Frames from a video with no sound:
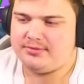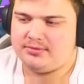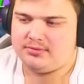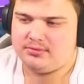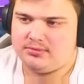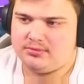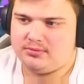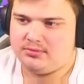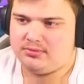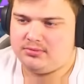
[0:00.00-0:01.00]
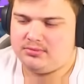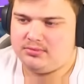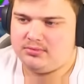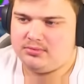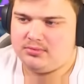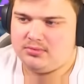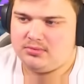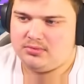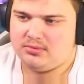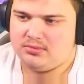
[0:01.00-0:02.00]

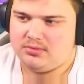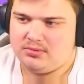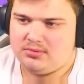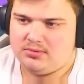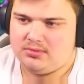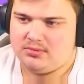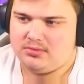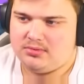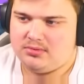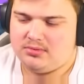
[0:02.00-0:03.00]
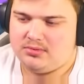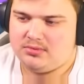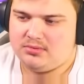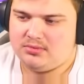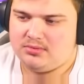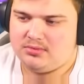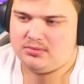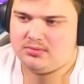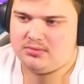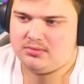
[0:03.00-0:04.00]

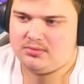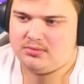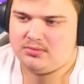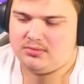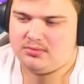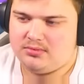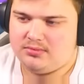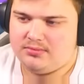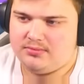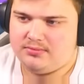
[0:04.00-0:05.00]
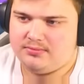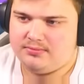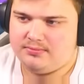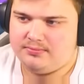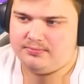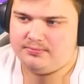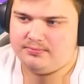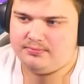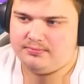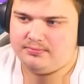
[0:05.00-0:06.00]

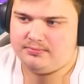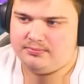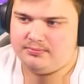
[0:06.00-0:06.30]
(silence)